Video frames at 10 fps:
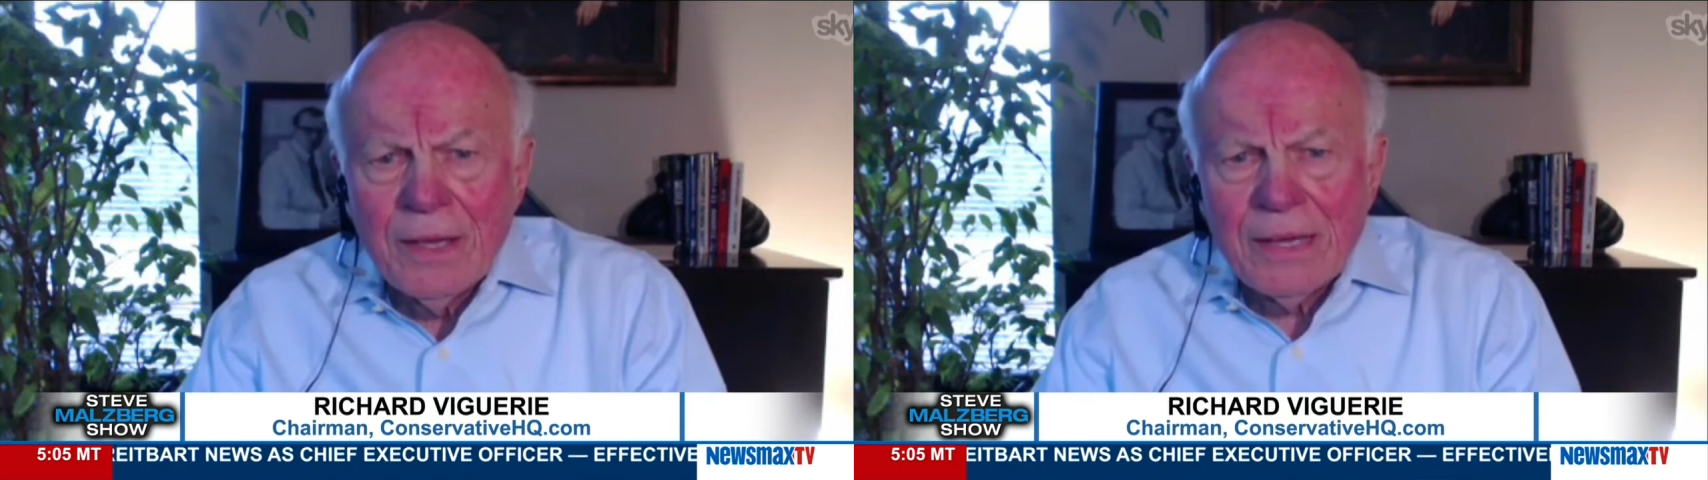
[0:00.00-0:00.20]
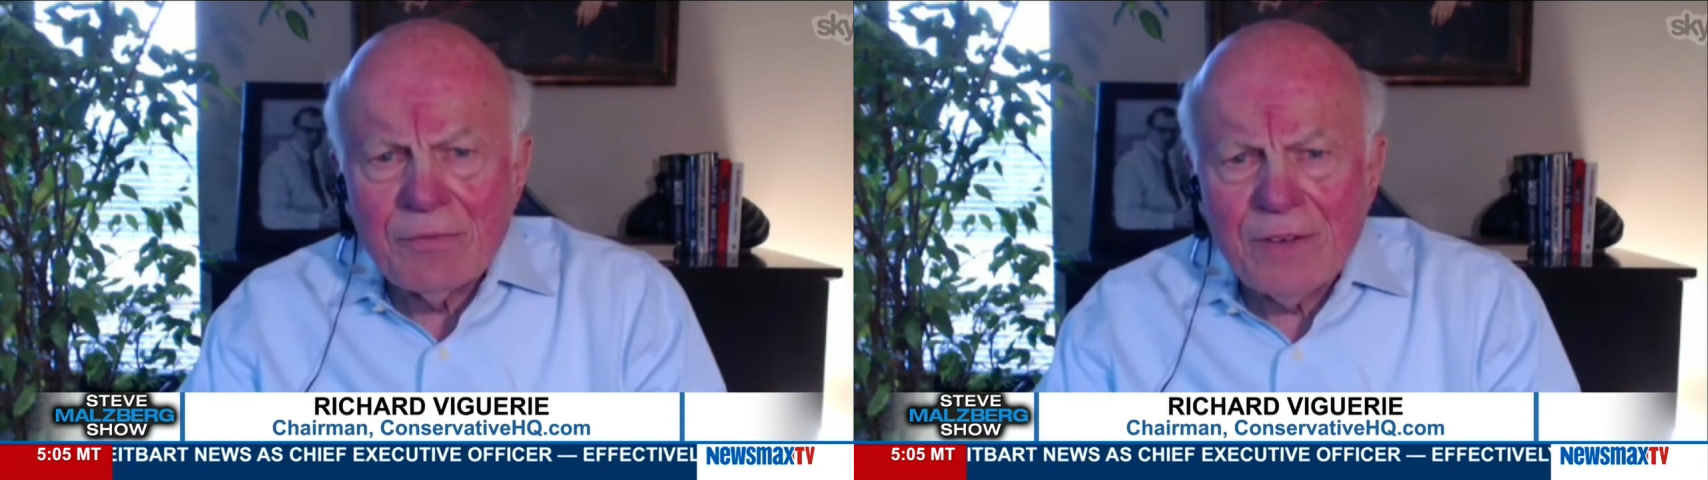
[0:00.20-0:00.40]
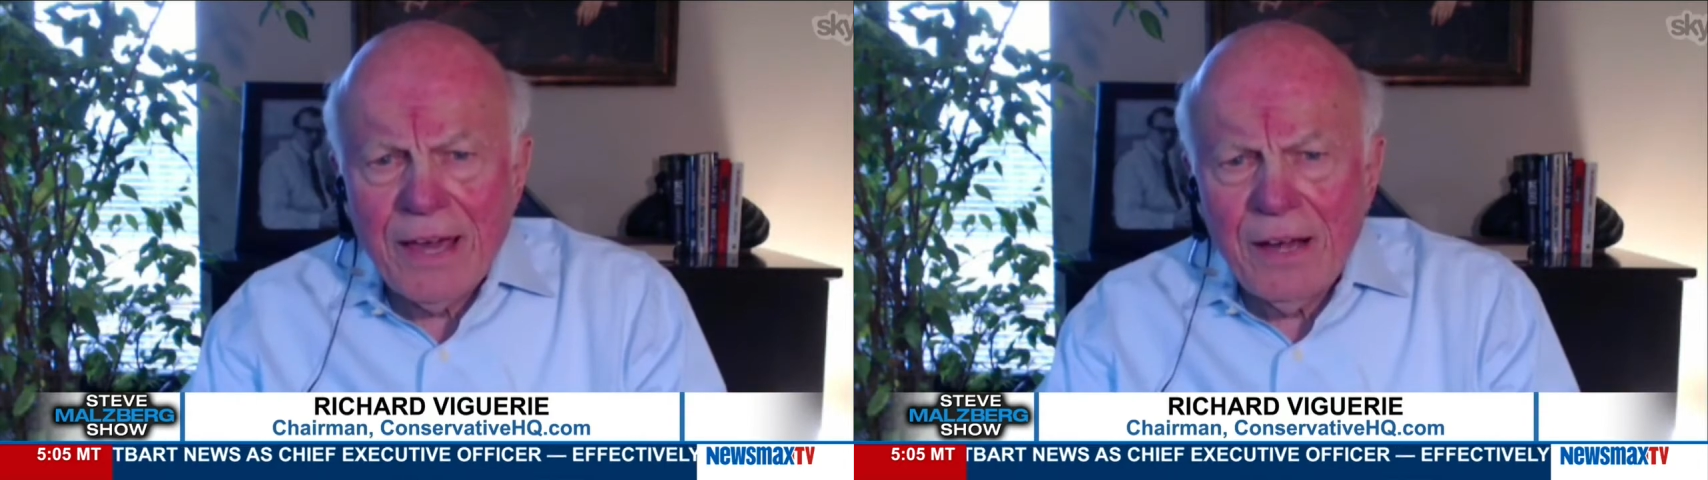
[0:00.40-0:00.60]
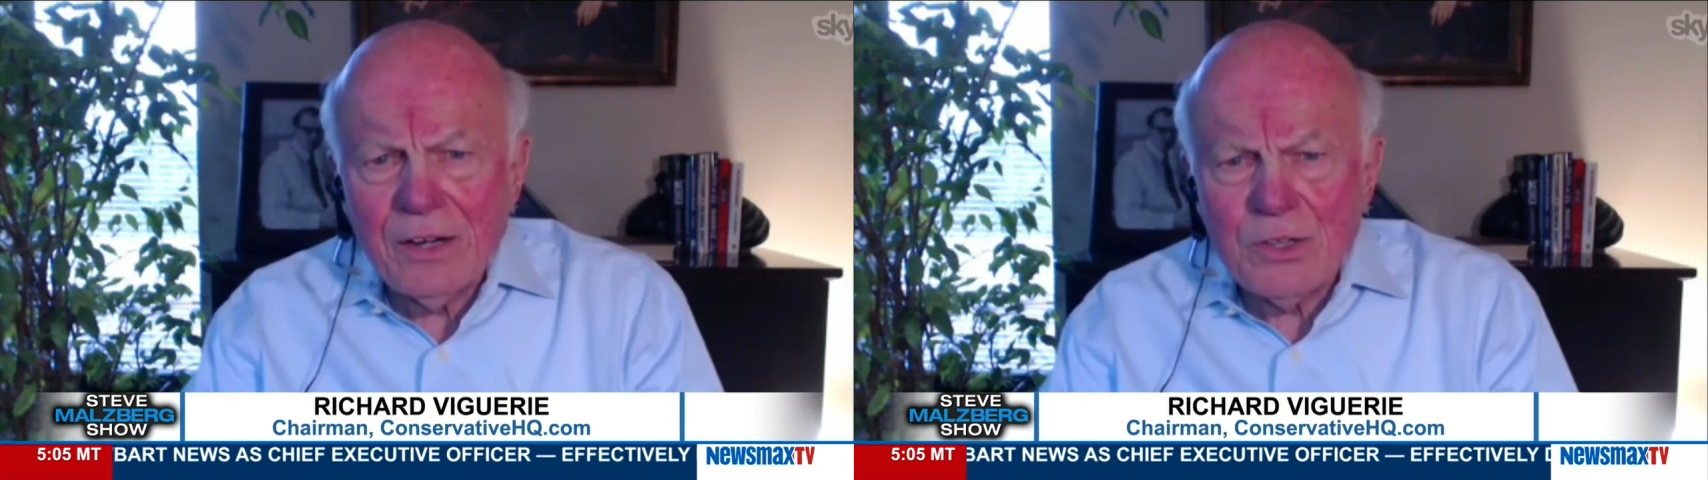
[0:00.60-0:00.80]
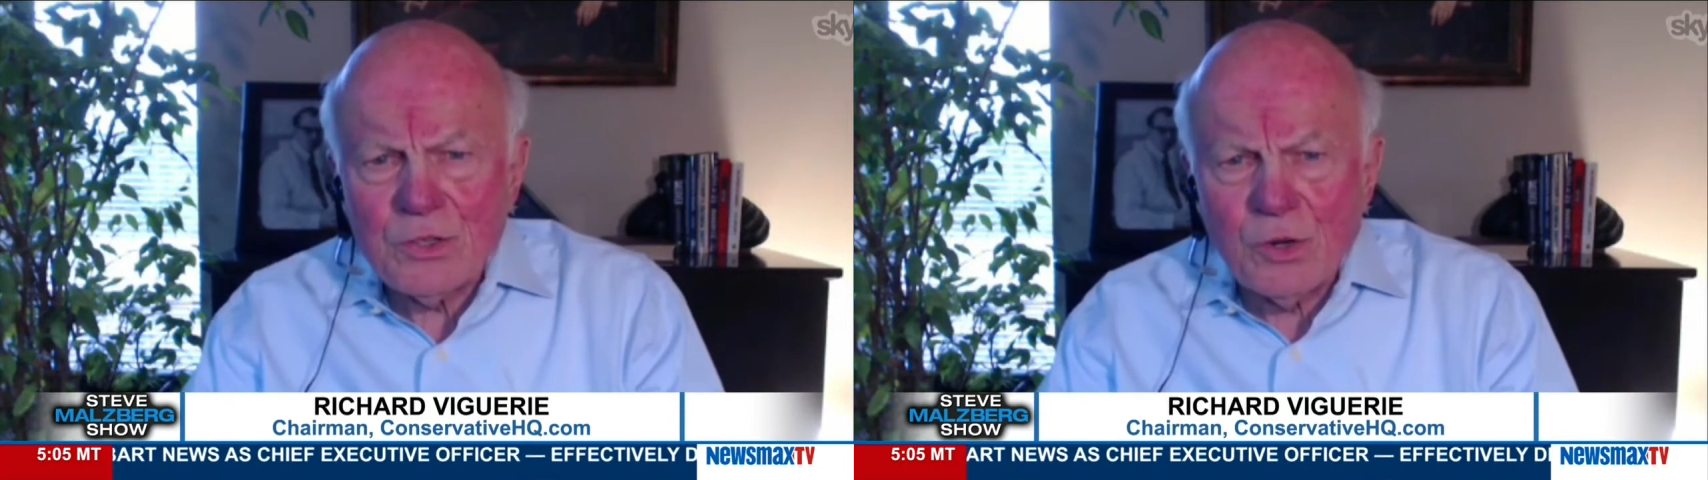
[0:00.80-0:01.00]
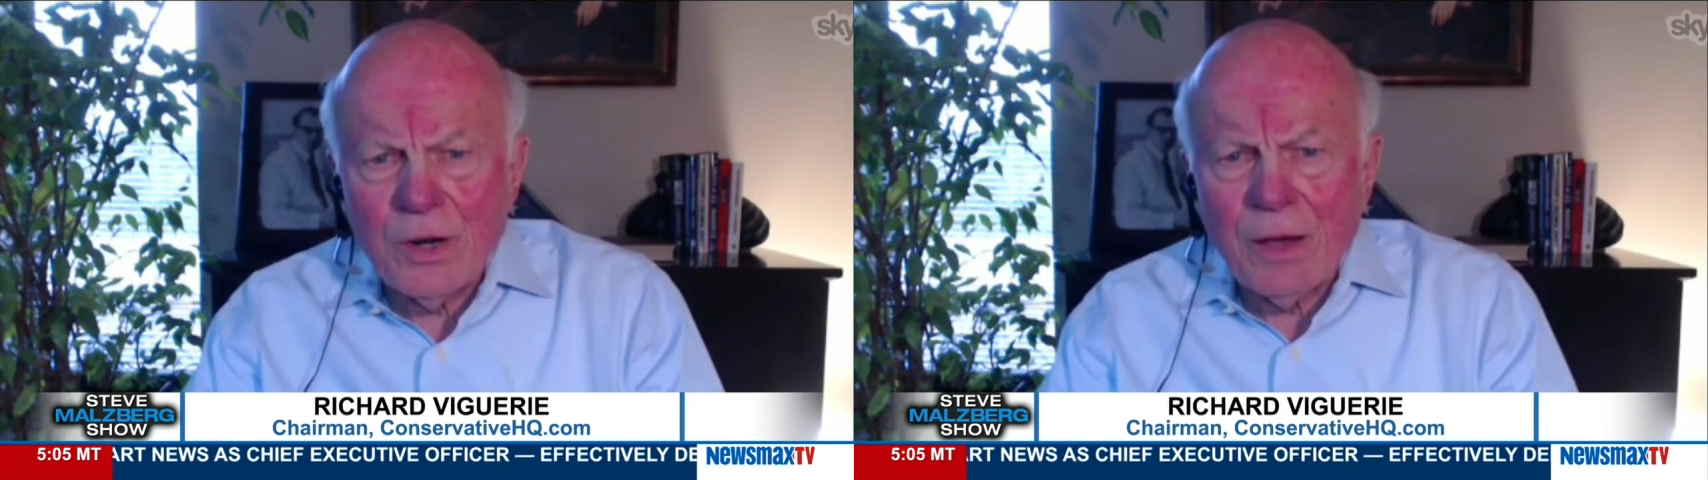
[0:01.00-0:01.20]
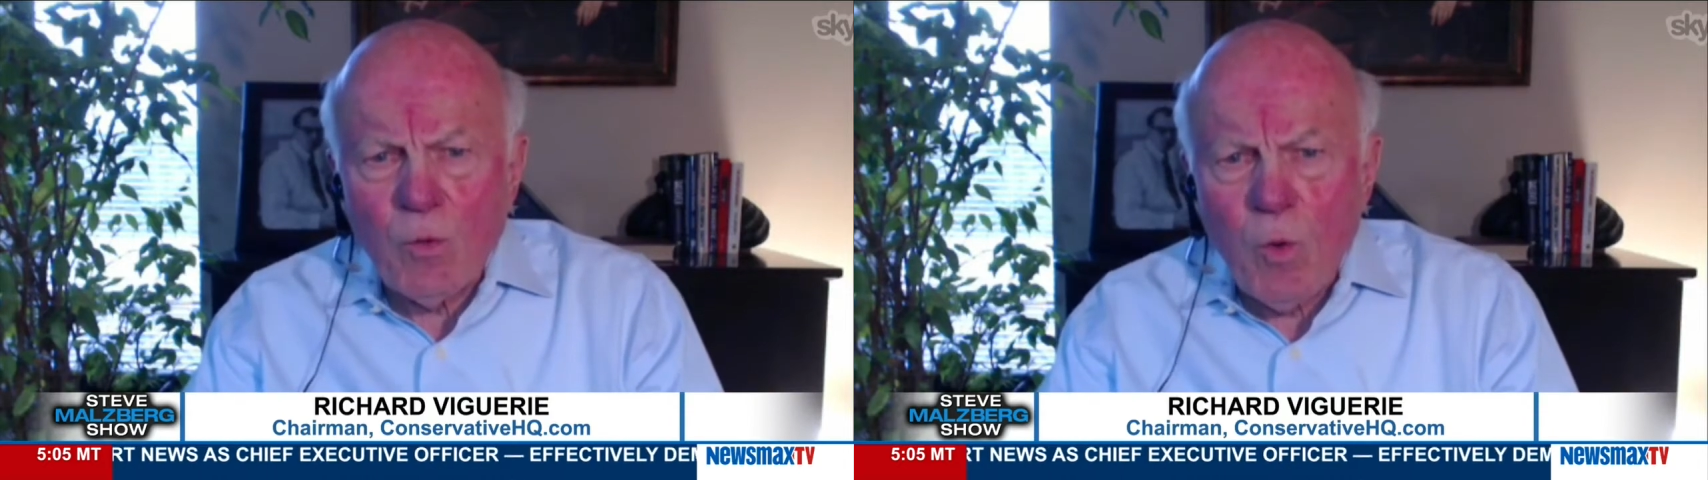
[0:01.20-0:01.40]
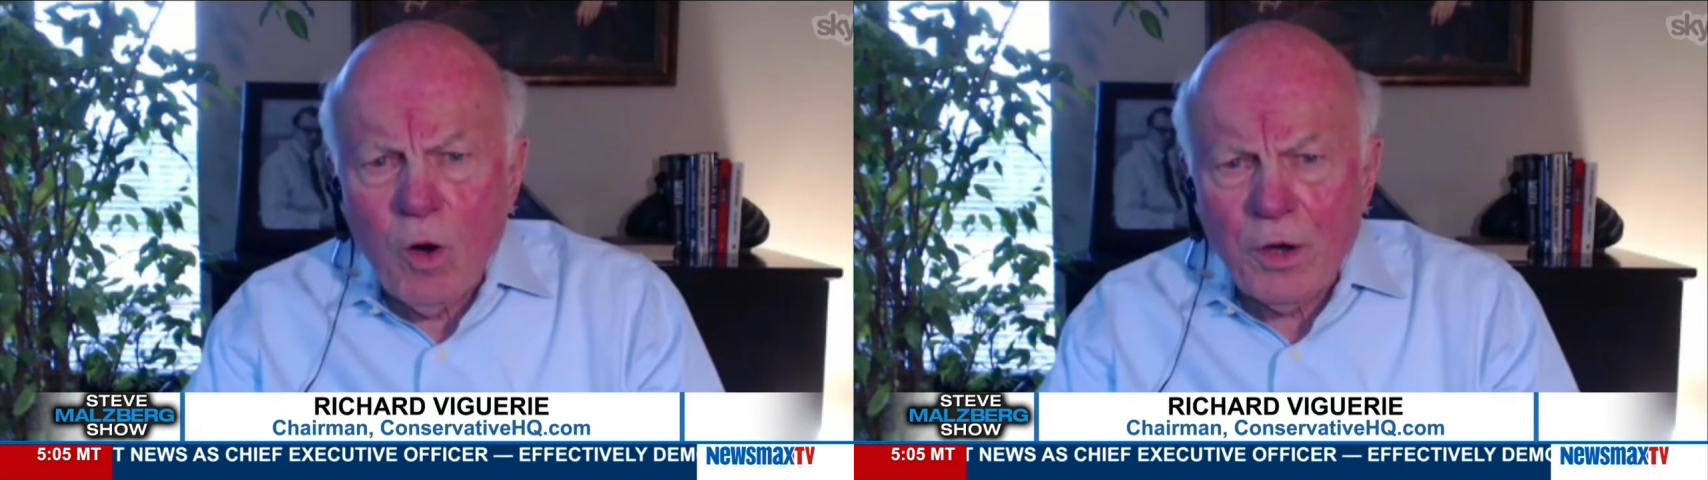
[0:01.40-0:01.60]
If candidates are not
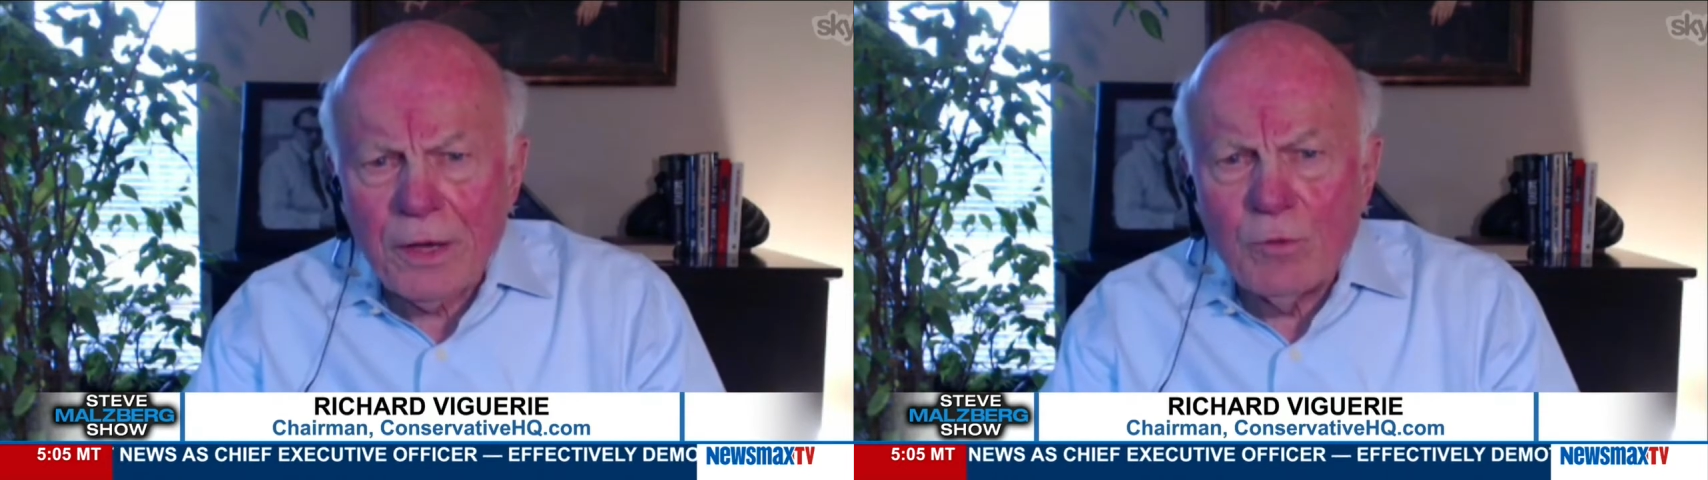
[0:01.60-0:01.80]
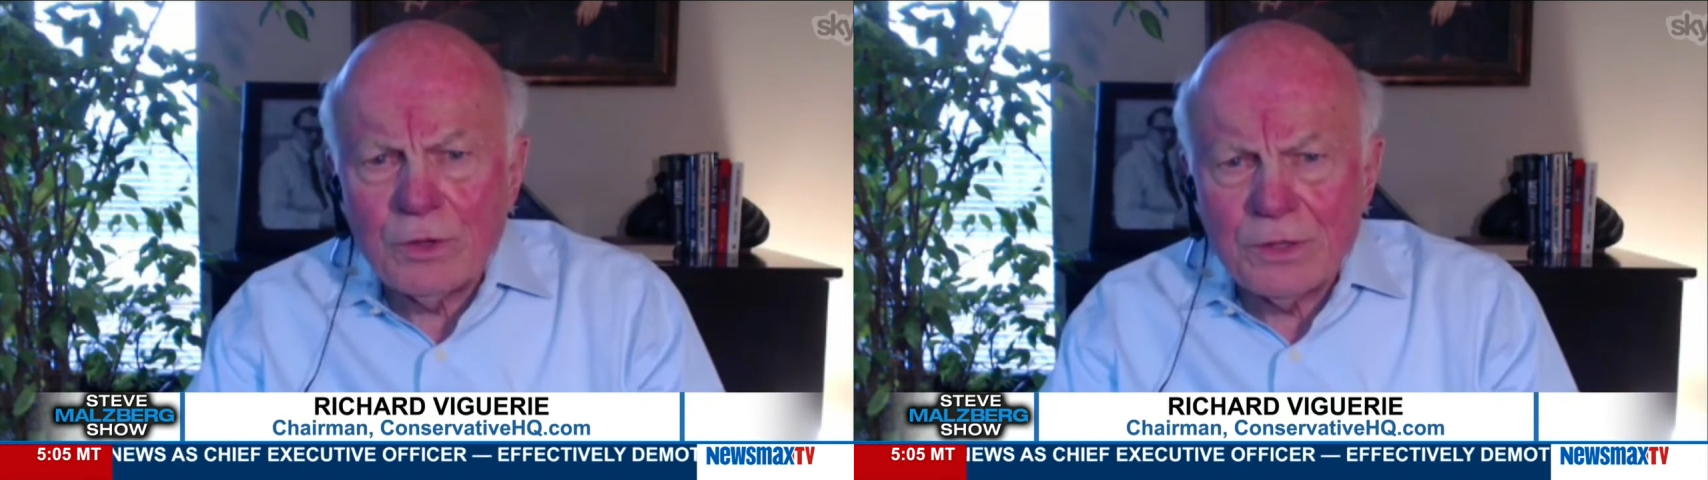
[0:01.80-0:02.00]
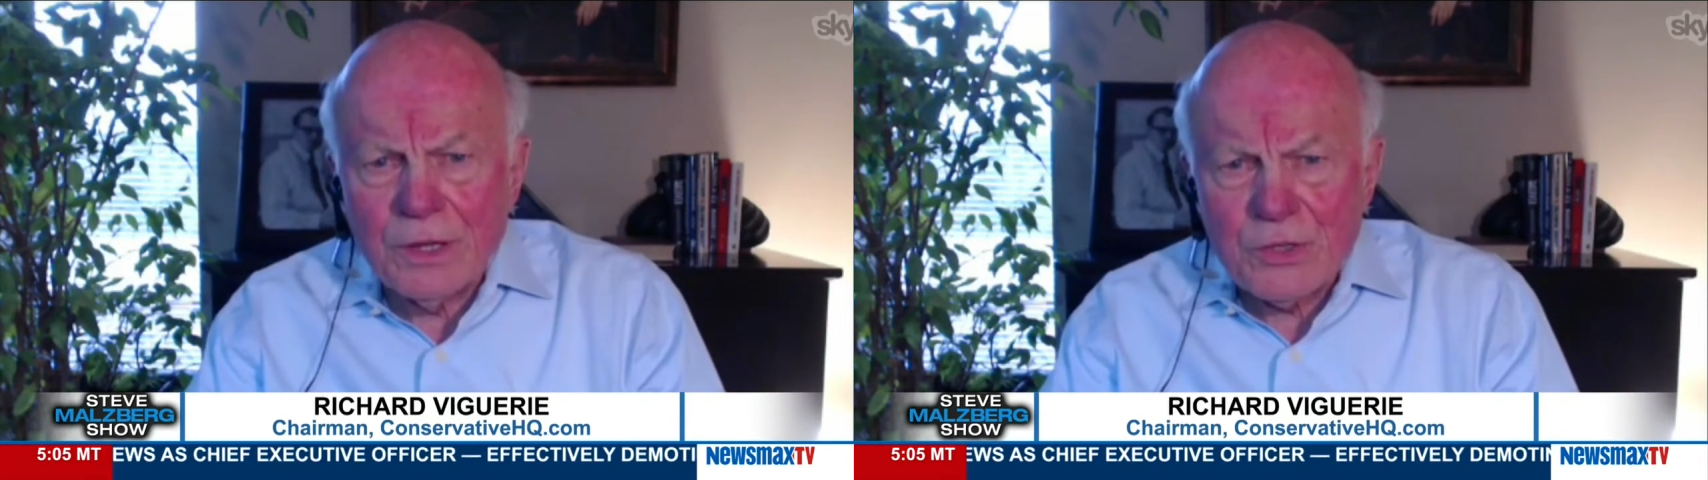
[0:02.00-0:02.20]
walking with us